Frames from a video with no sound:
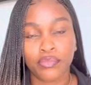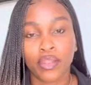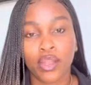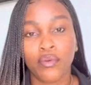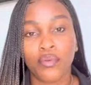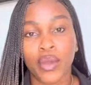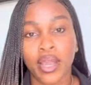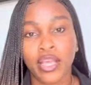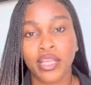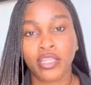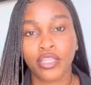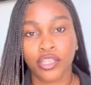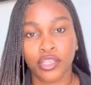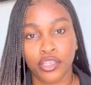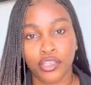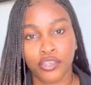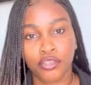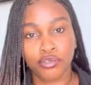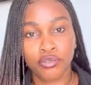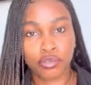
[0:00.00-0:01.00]
when
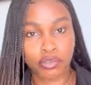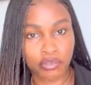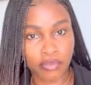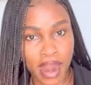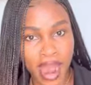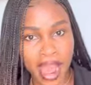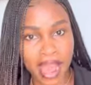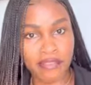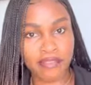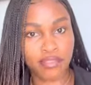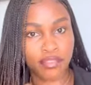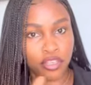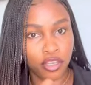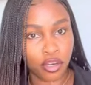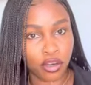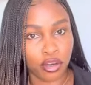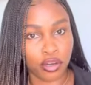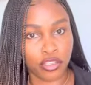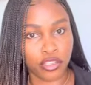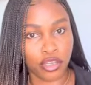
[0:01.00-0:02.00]
you arrive,
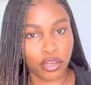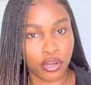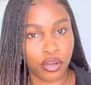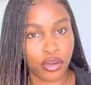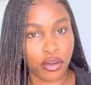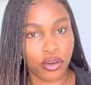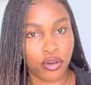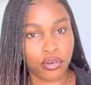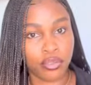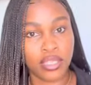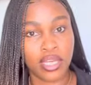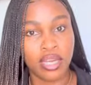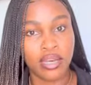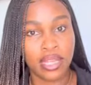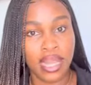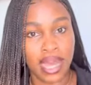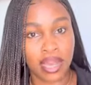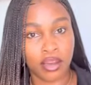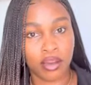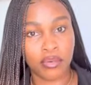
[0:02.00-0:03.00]
your
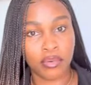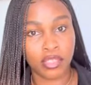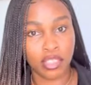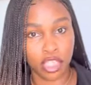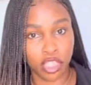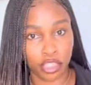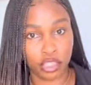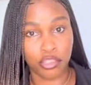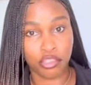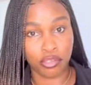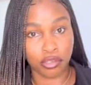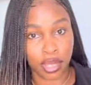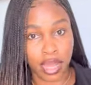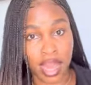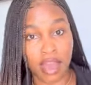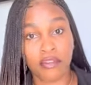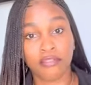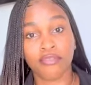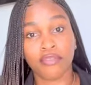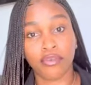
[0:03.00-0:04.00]
hotel accommodation should
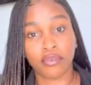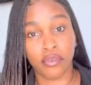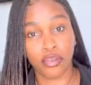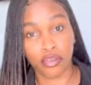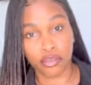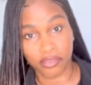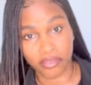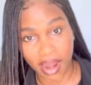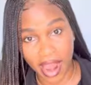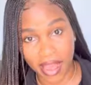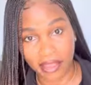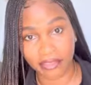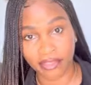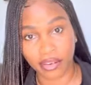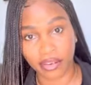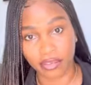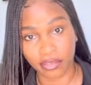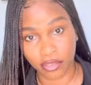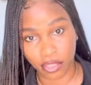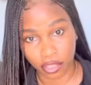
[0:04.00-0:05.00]
count from your
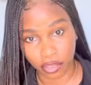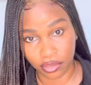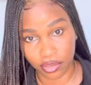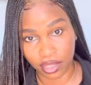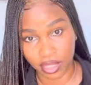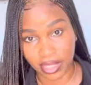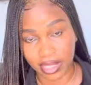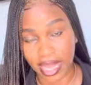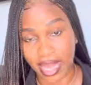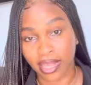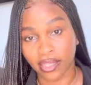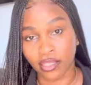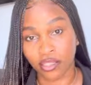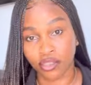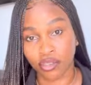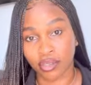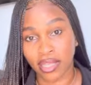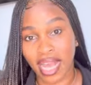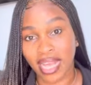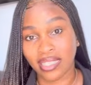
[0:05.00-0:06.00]
arrival. You understand?
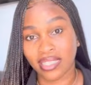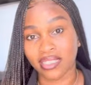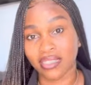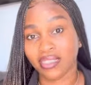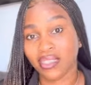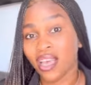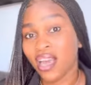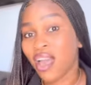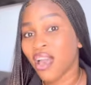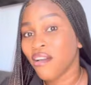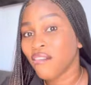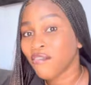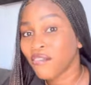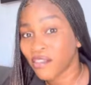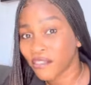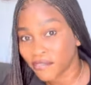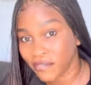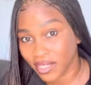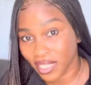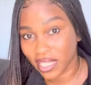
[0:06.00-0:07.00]
So that is
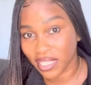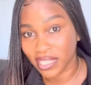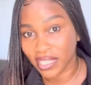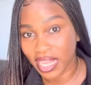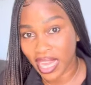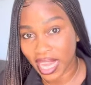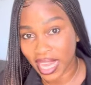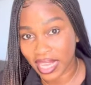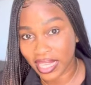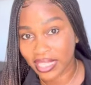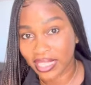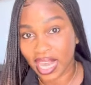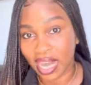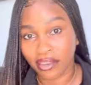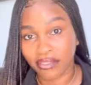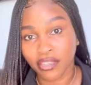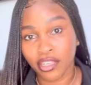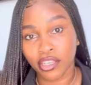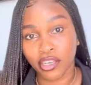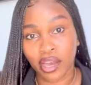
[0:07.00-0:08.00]
15 days
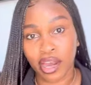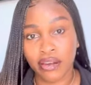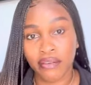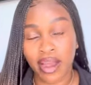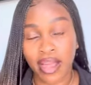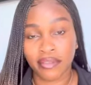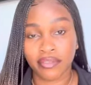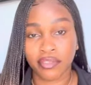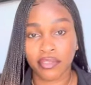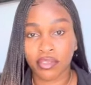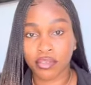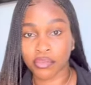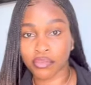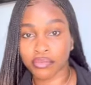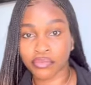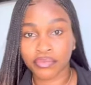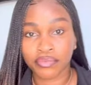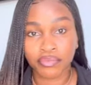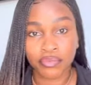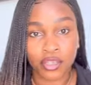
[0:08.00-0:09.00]
after you arrive.
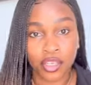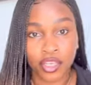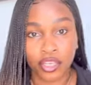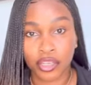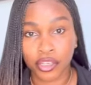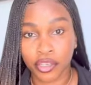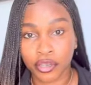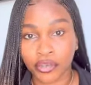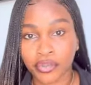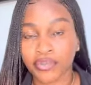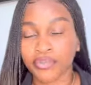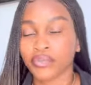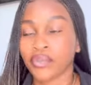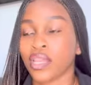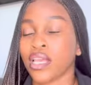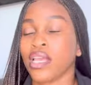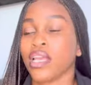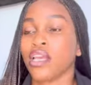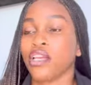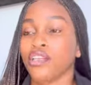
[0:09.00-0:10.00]
So, you know,
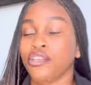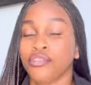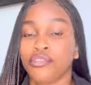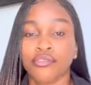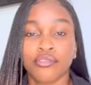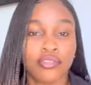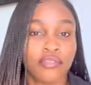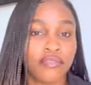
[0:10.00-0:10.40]
you do